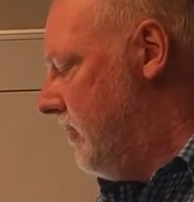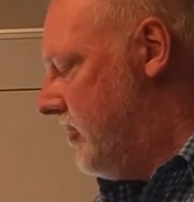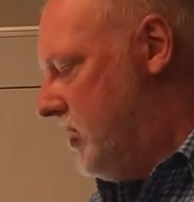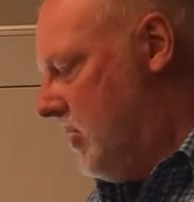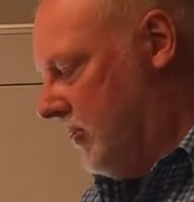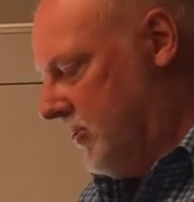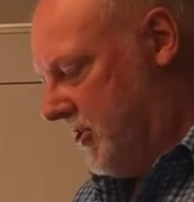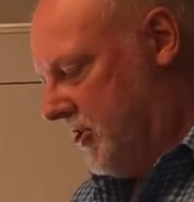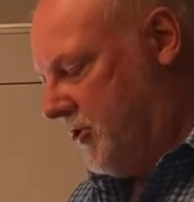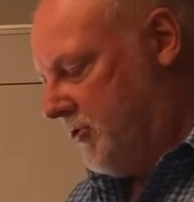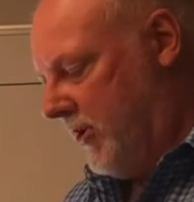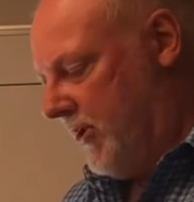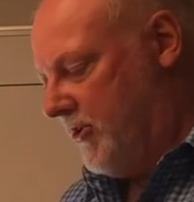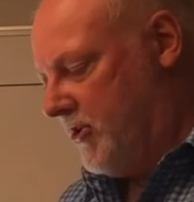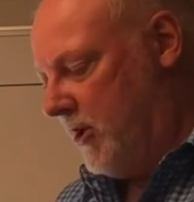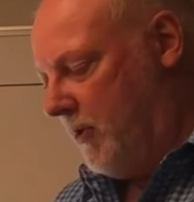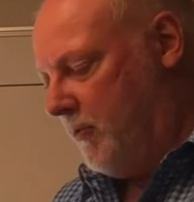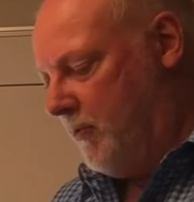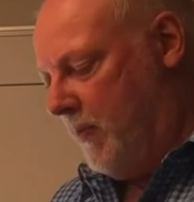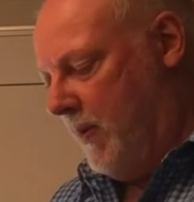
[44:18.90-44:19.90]
tells us three,
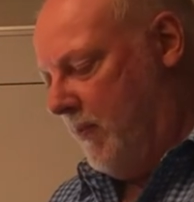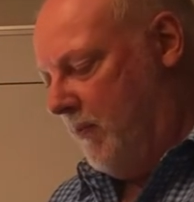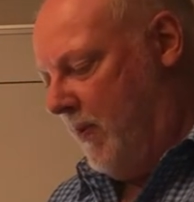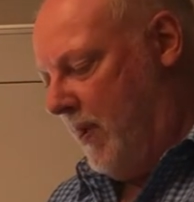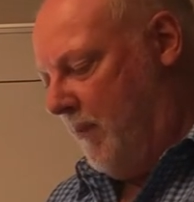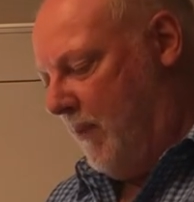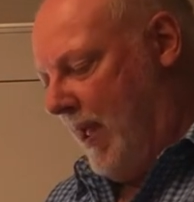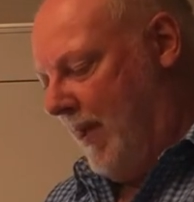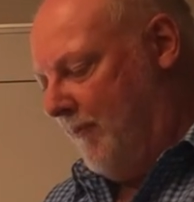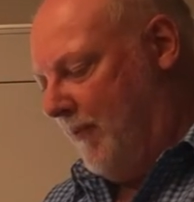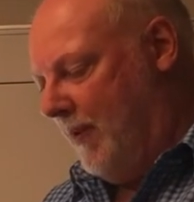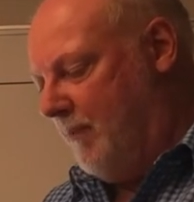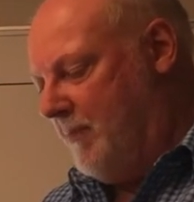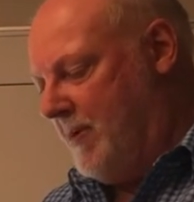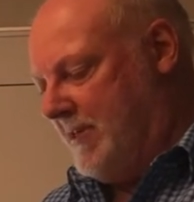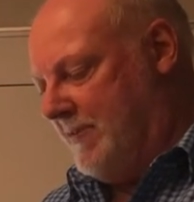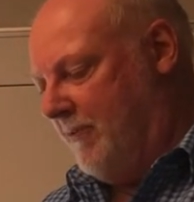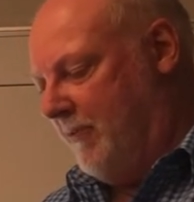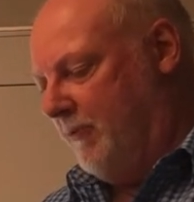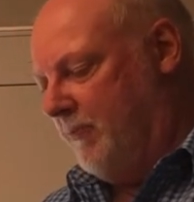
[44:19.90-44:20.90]
so we, we, we have one
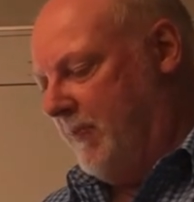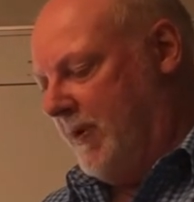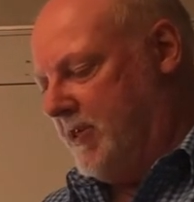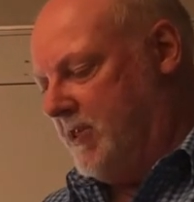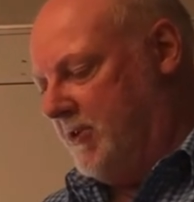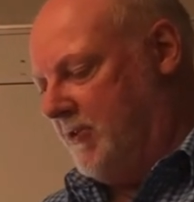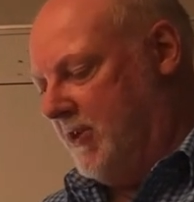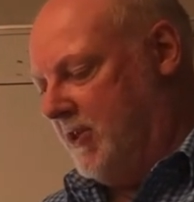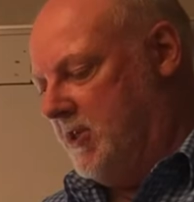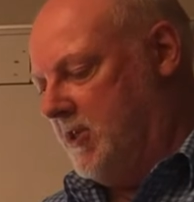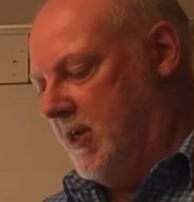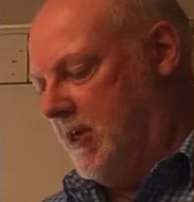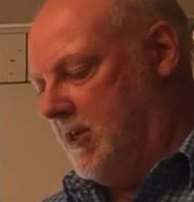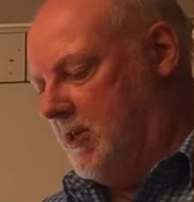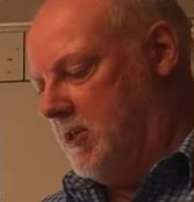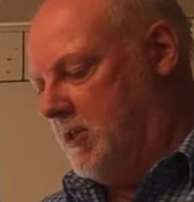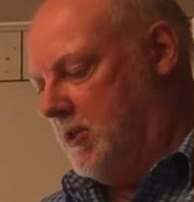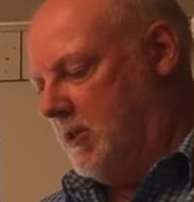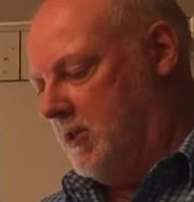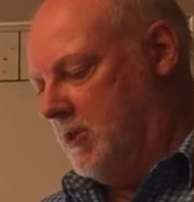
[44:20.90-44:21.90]
piece of information that
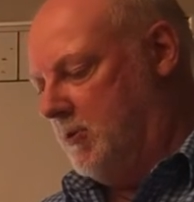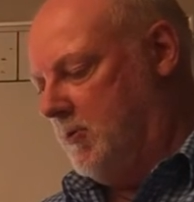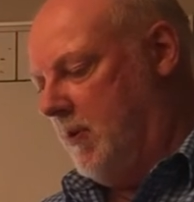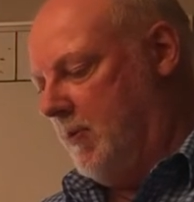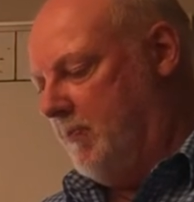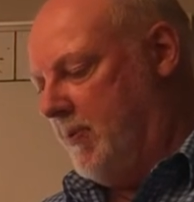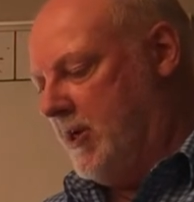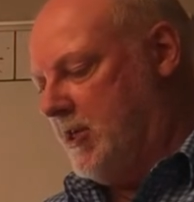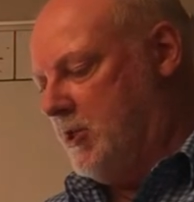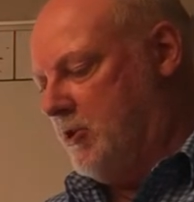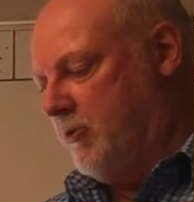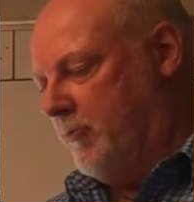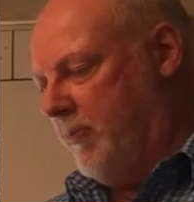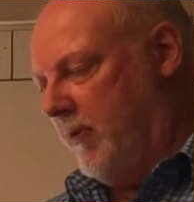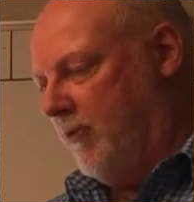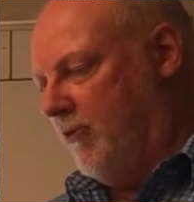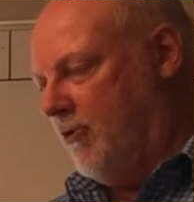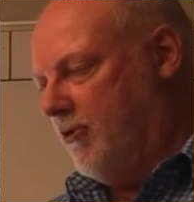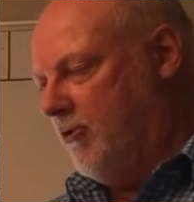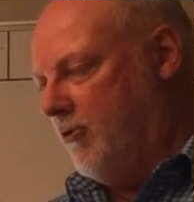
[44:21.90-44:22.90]
says there appears to have
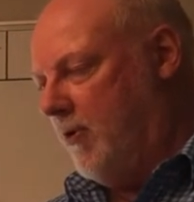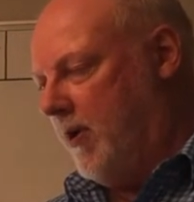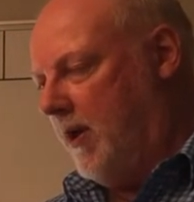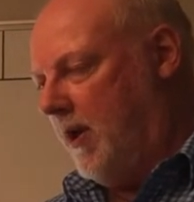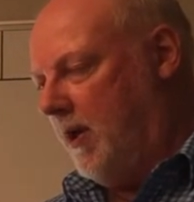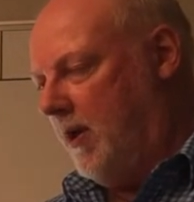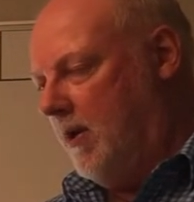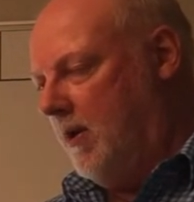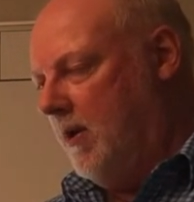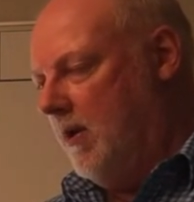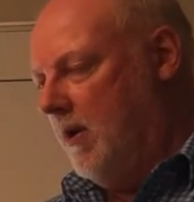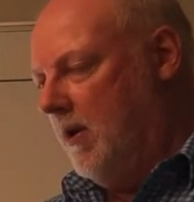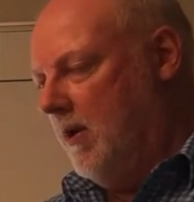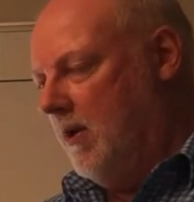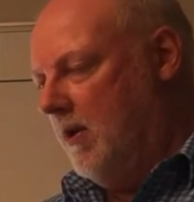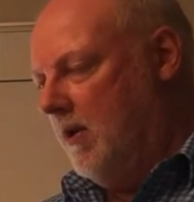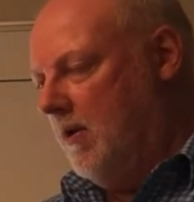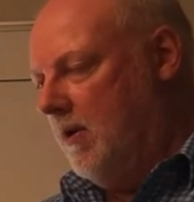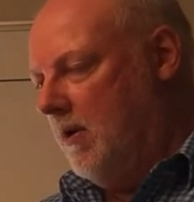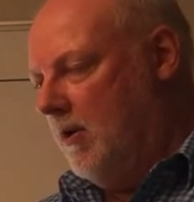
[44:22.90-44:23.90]
been three
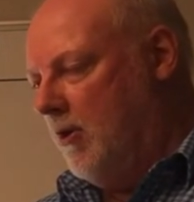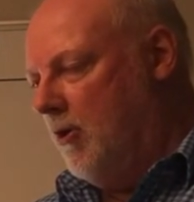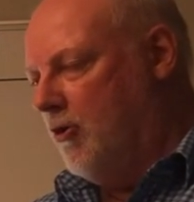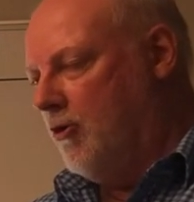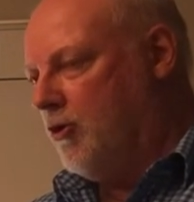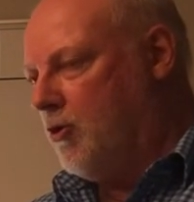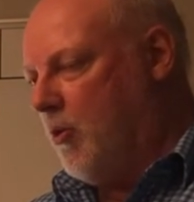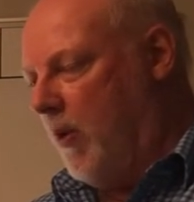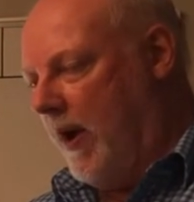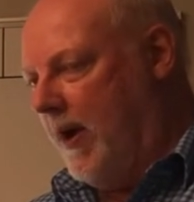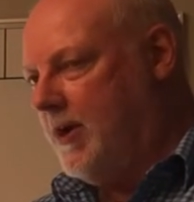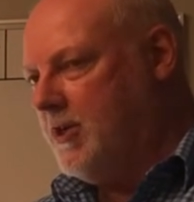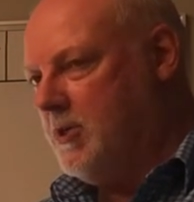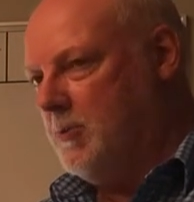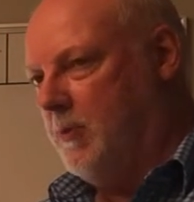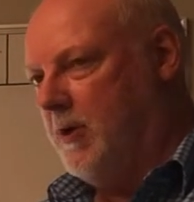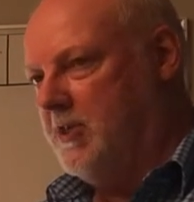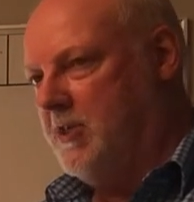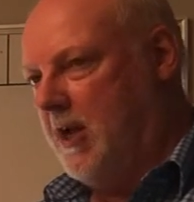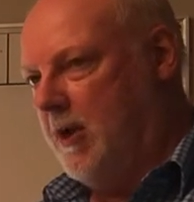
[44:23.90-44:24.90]
earthquakes,
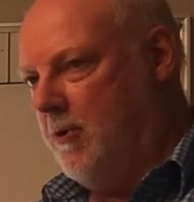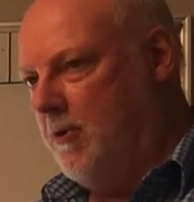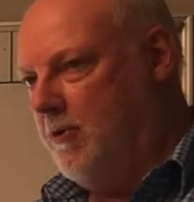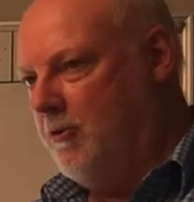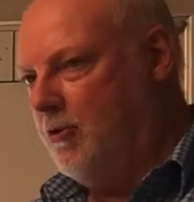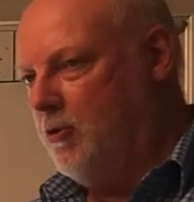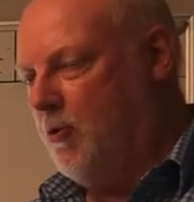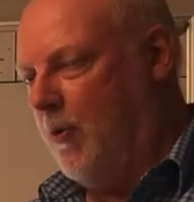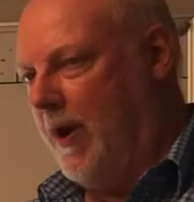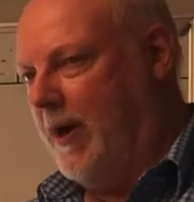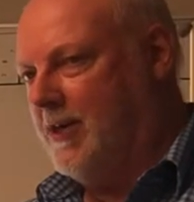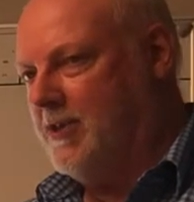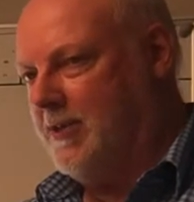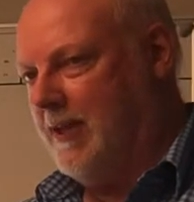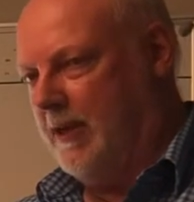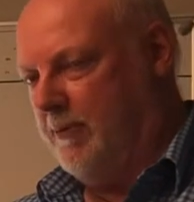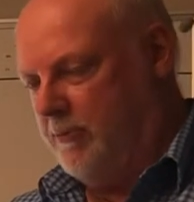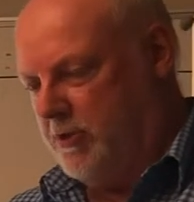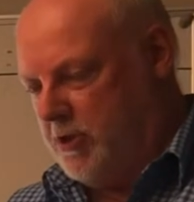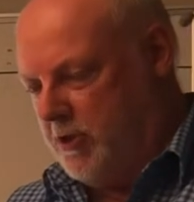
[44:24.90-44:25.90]
and when I say earthquakes,
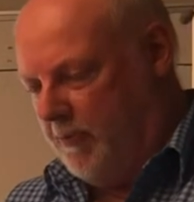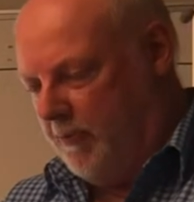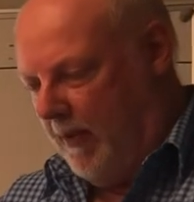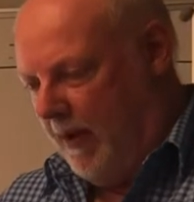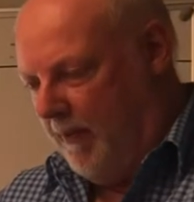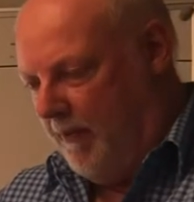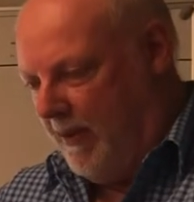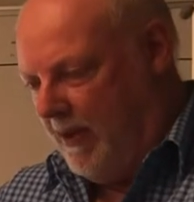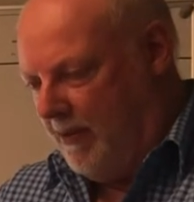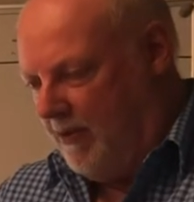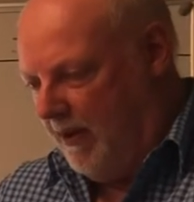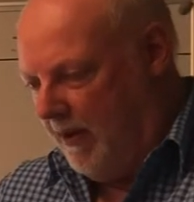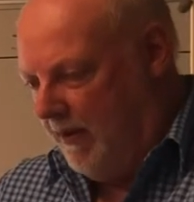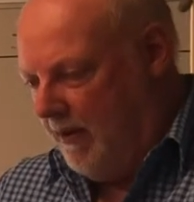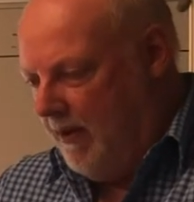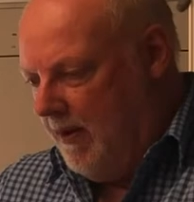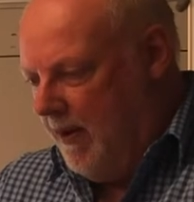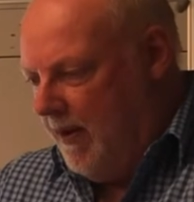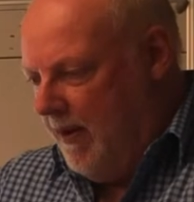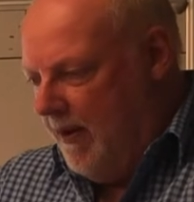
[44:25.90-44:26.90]
that's I mean the,
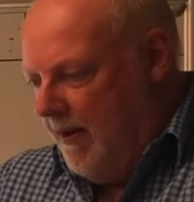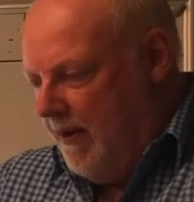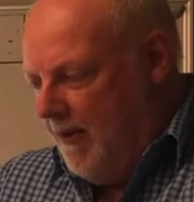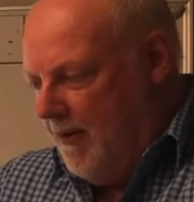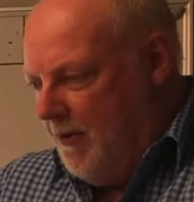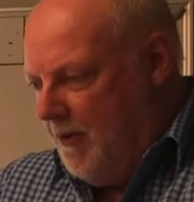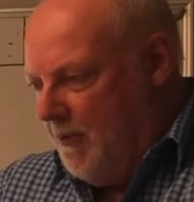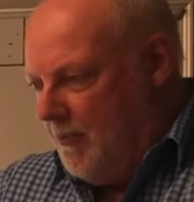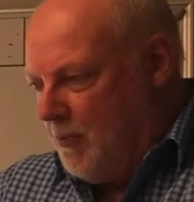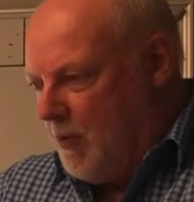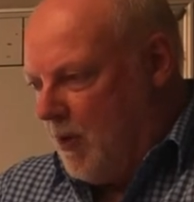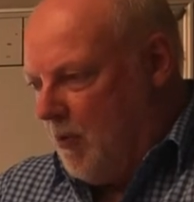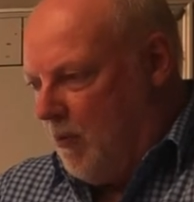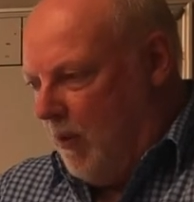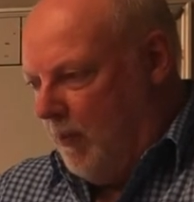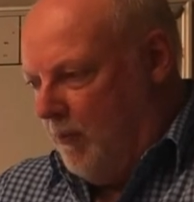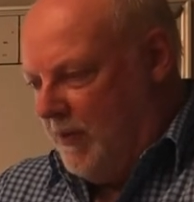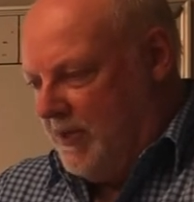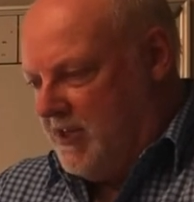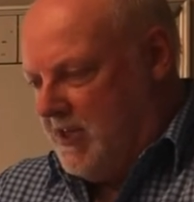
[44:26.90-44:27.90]

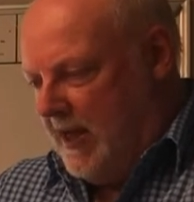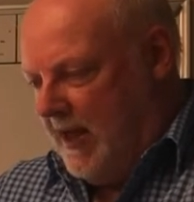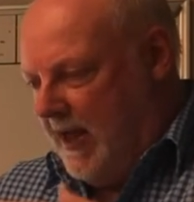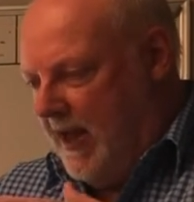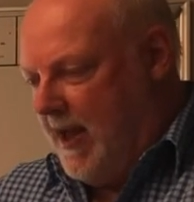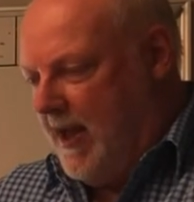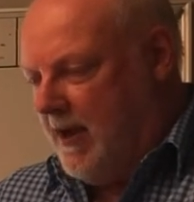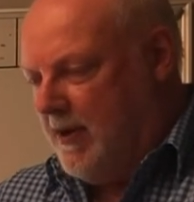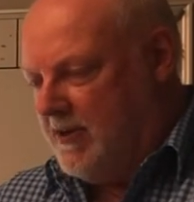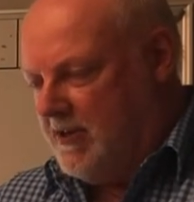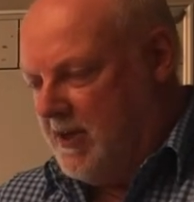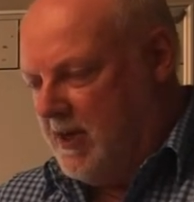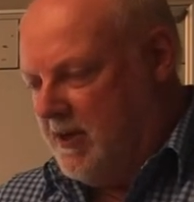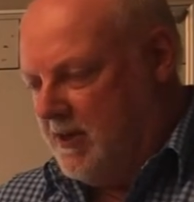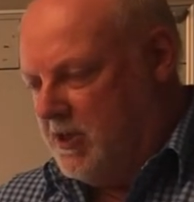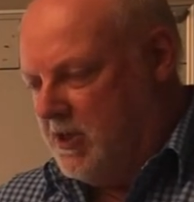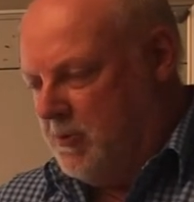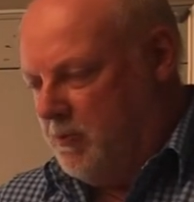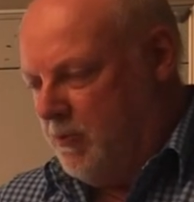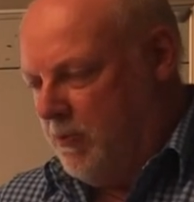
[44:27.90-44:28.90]
what we see here is,
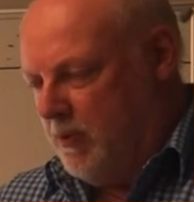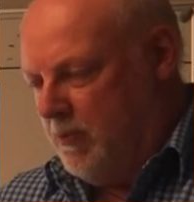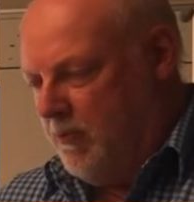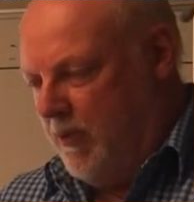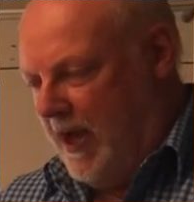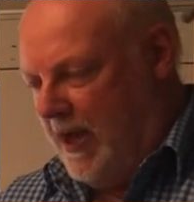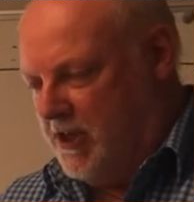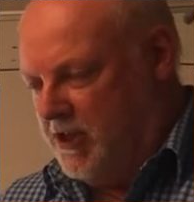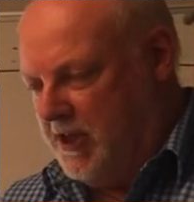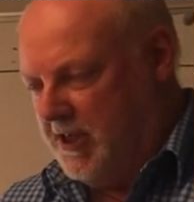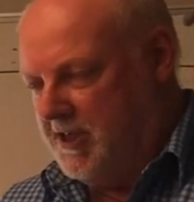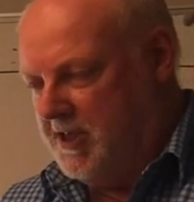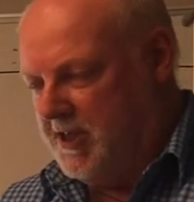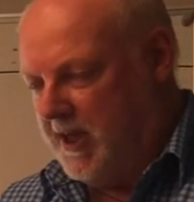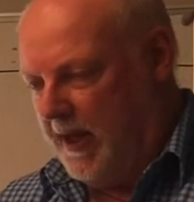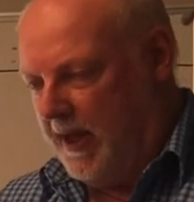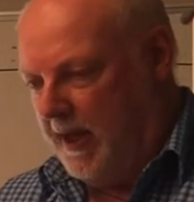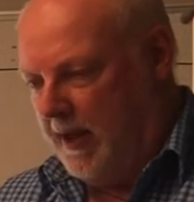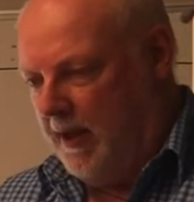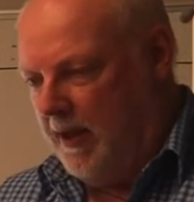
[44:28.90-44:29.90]
is, we actually
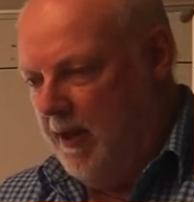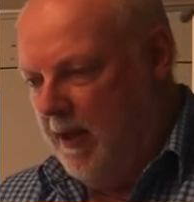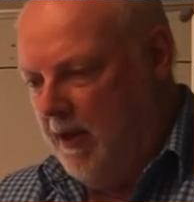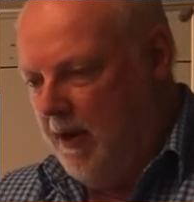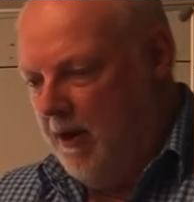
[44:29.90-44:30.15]
see